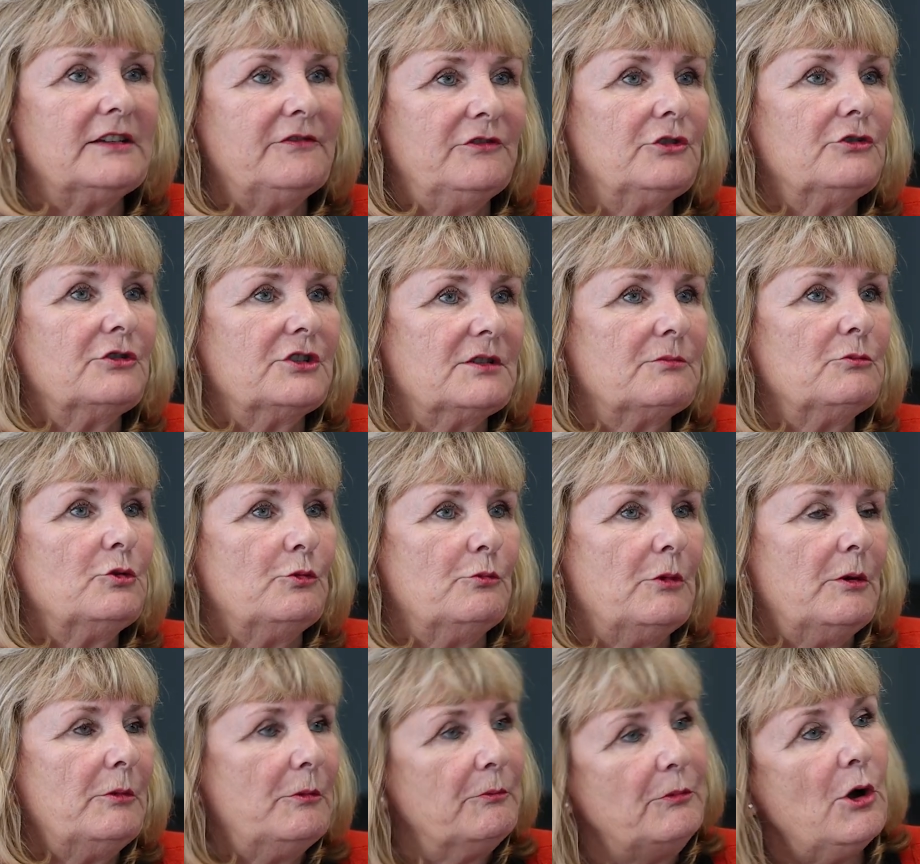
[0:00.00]
If you're a small
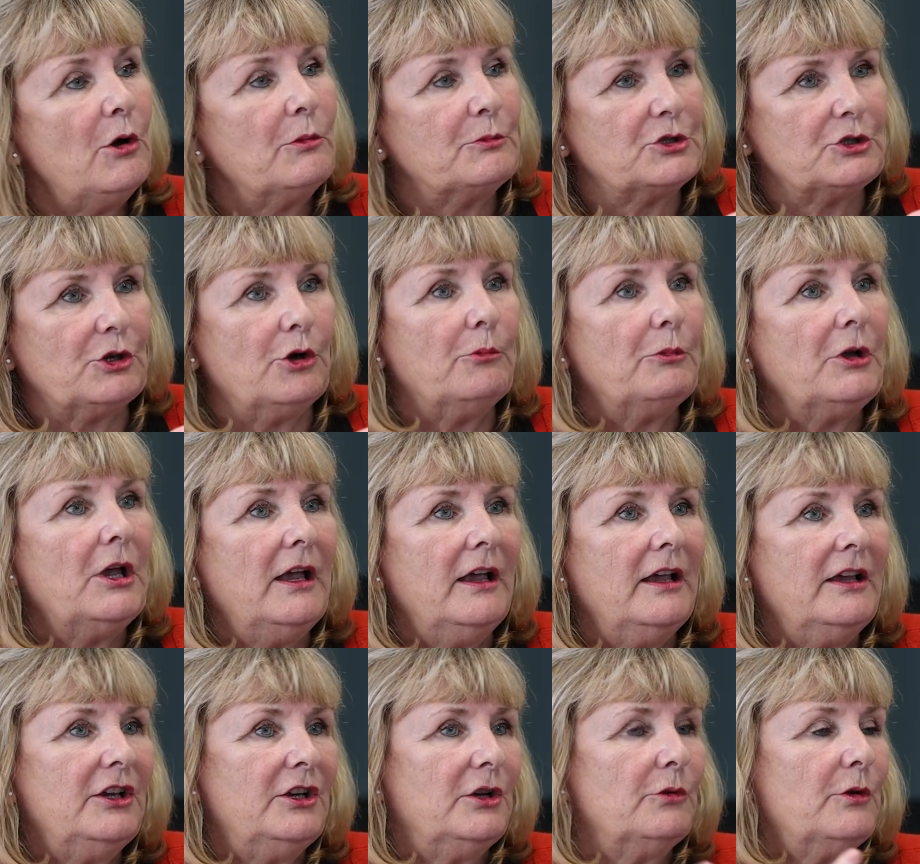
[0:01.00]
mum and pop shop,
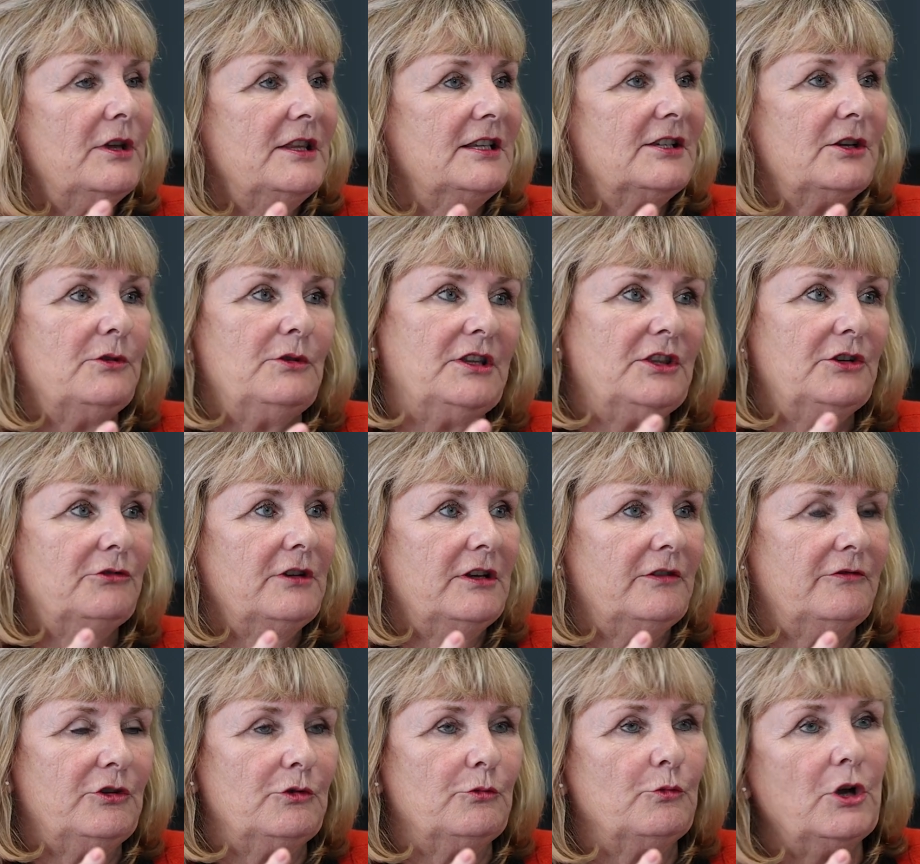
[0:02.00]
where there's only 3
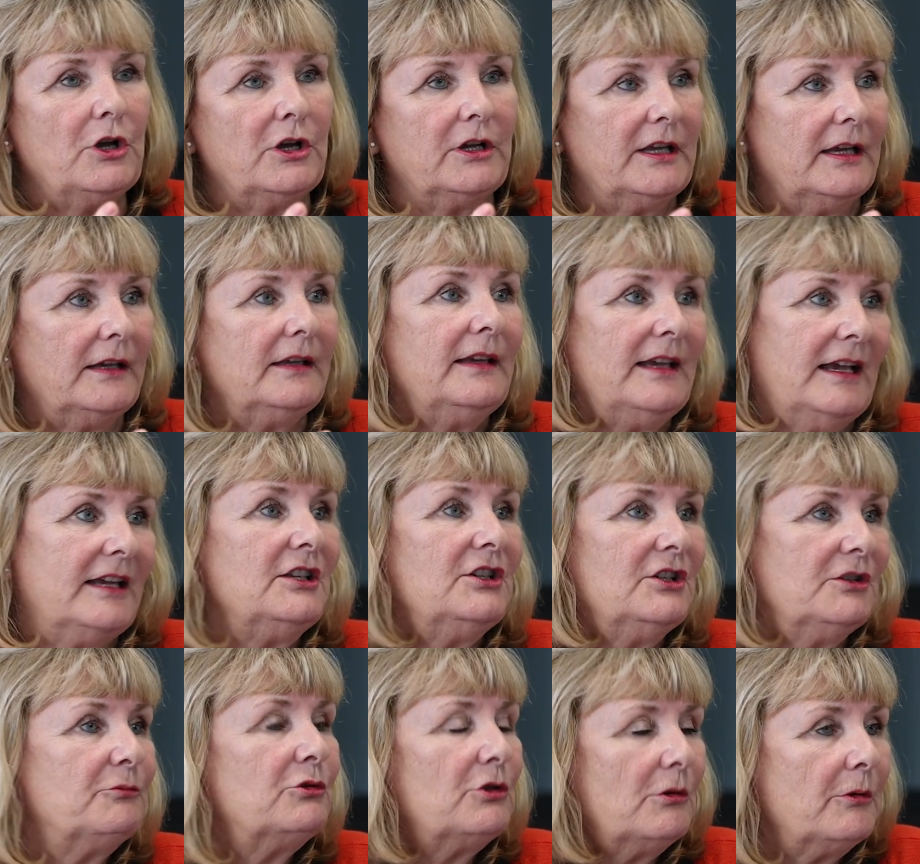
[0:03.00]
of you working,
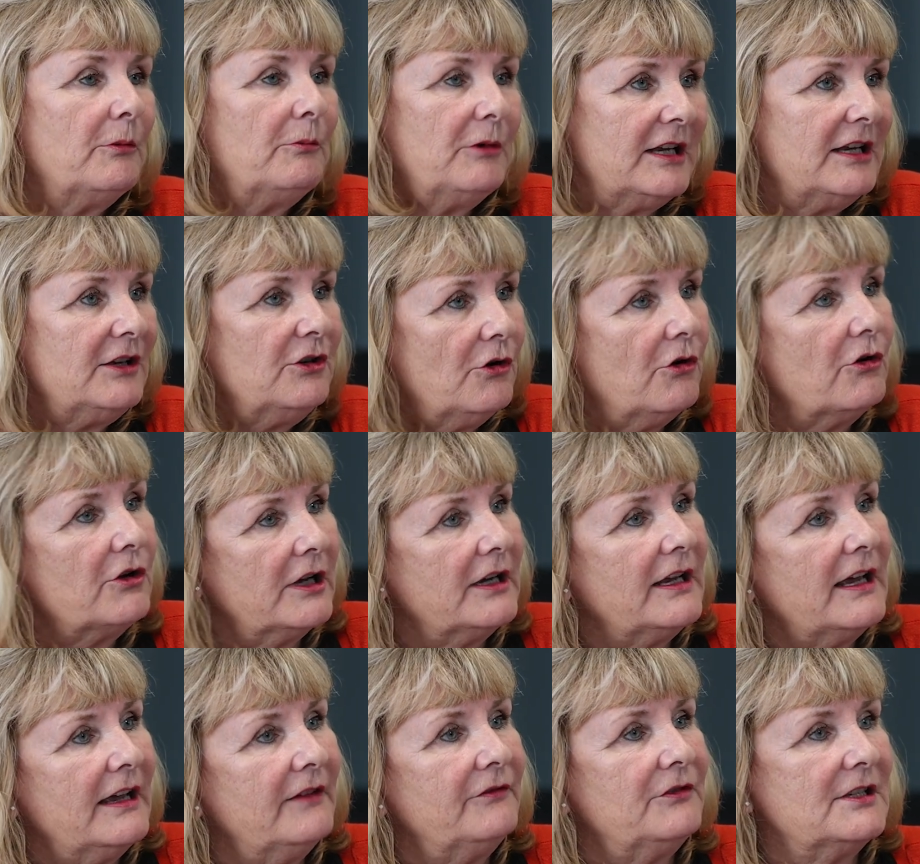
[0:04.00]
you're probably not going
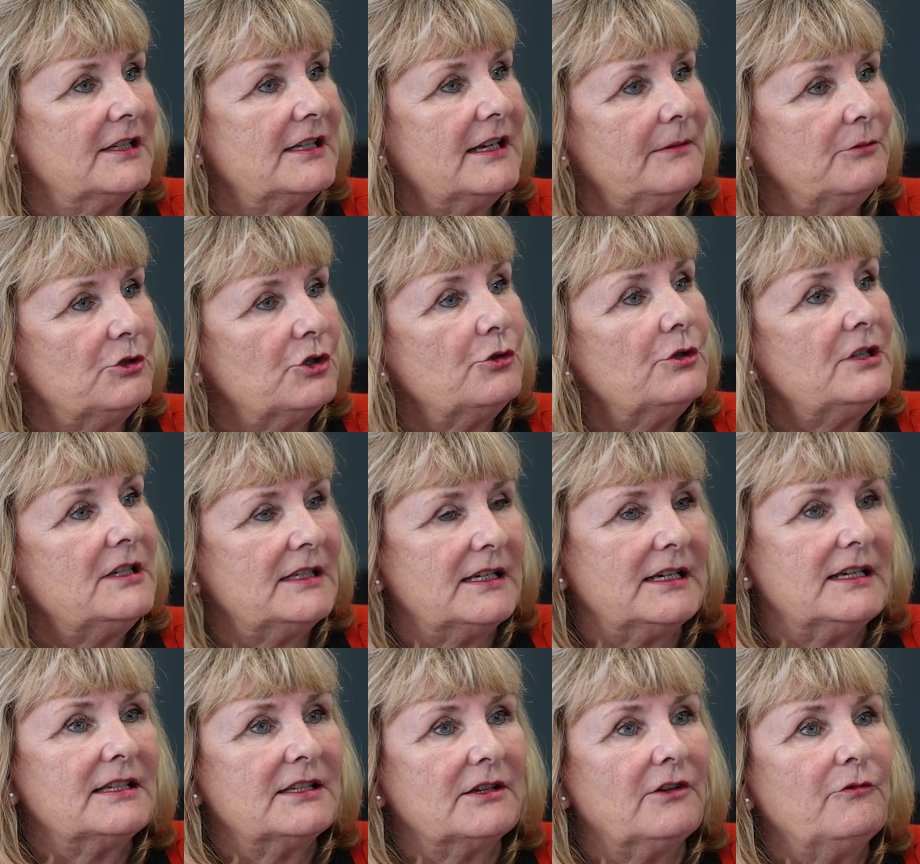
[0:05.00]
to have the same
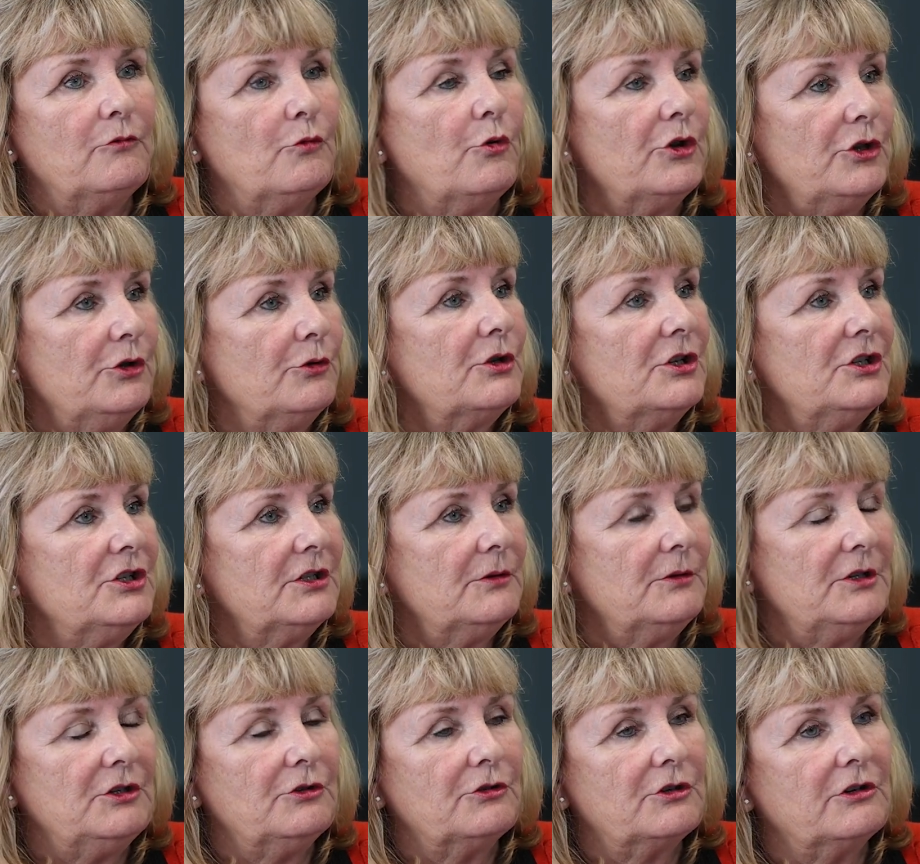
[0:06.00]
choices of what you can do
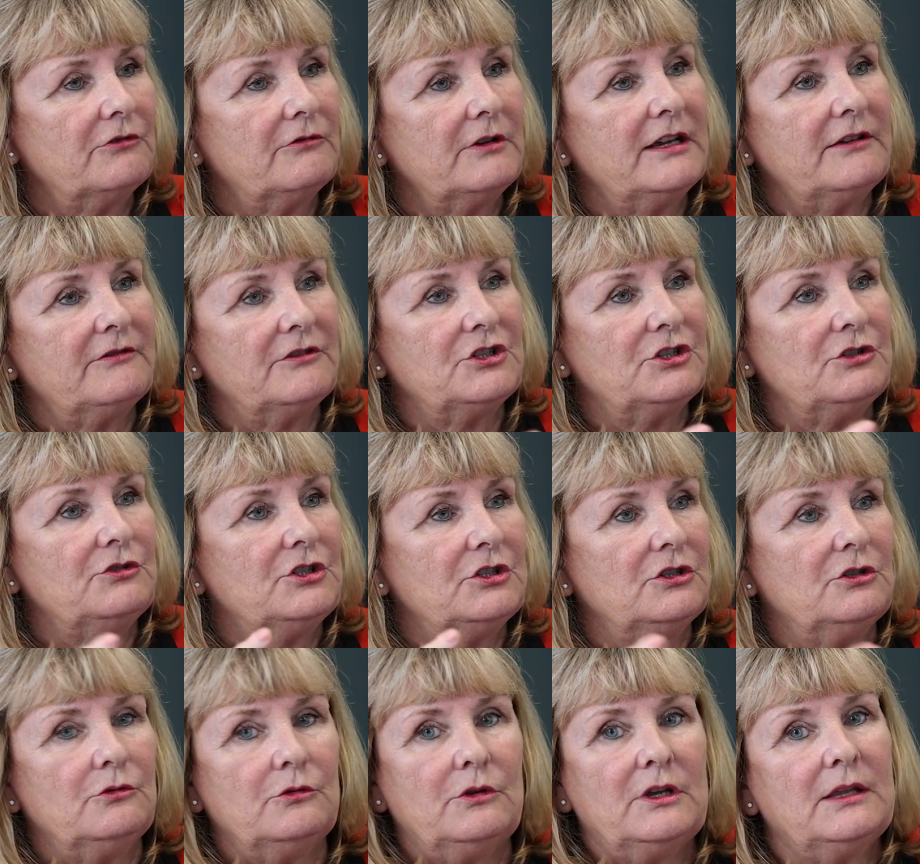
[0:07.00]
in your career as you
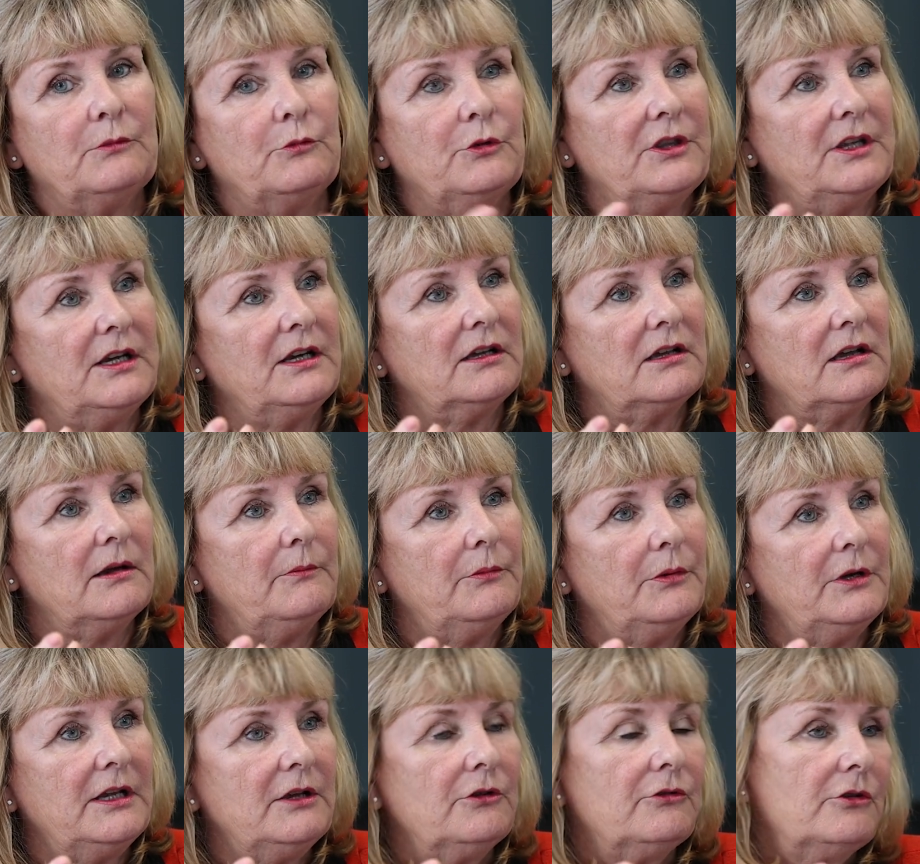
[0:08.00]
do it within a
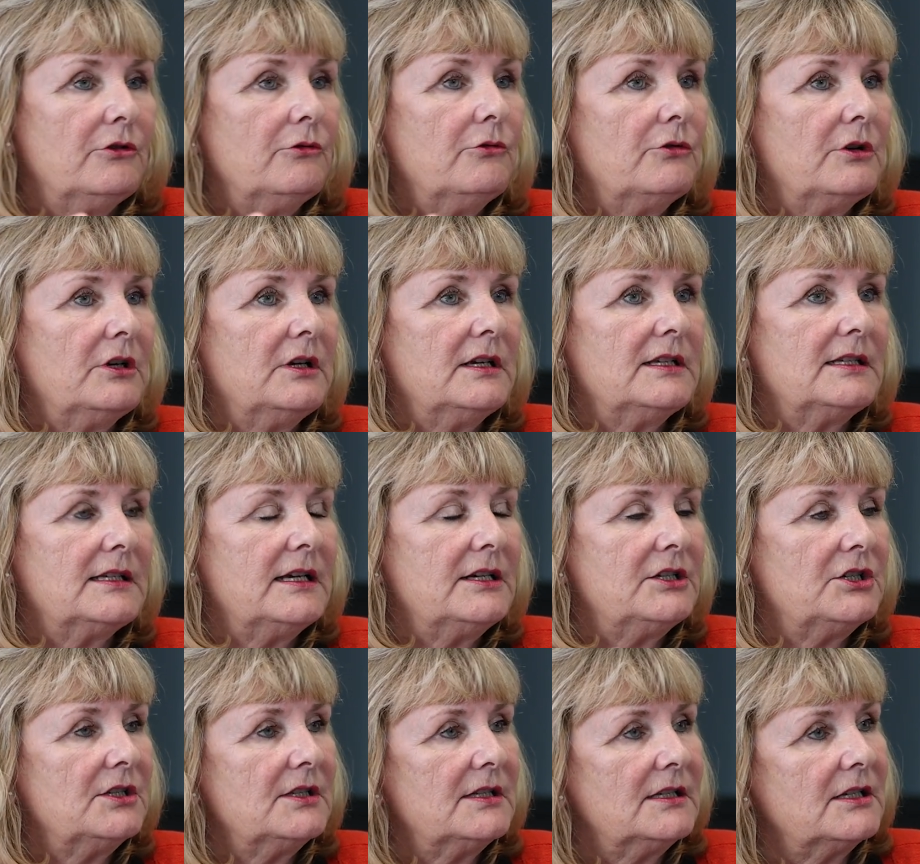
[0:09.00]
company or an
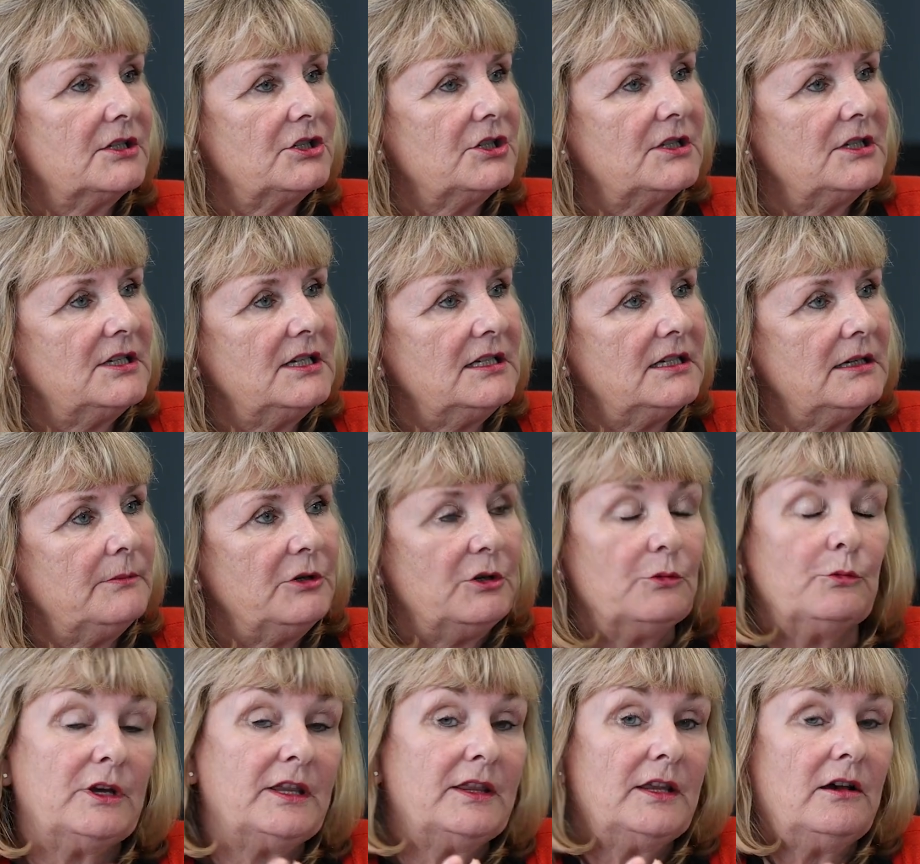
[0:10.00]
organisation such as
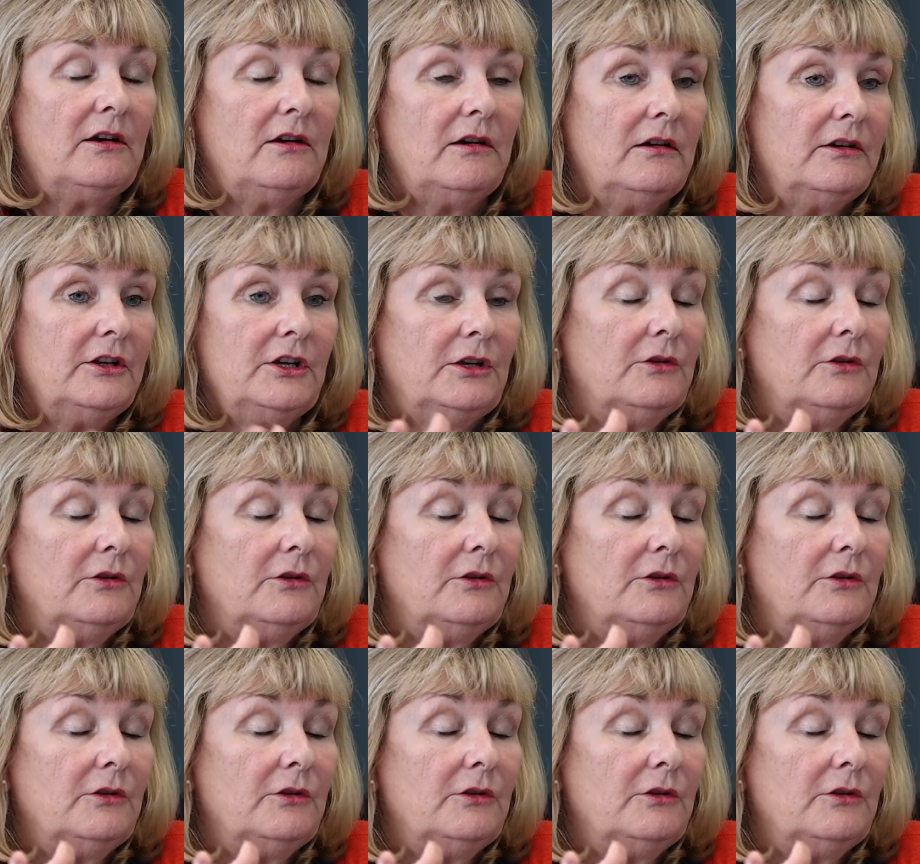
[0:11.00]
TW, where there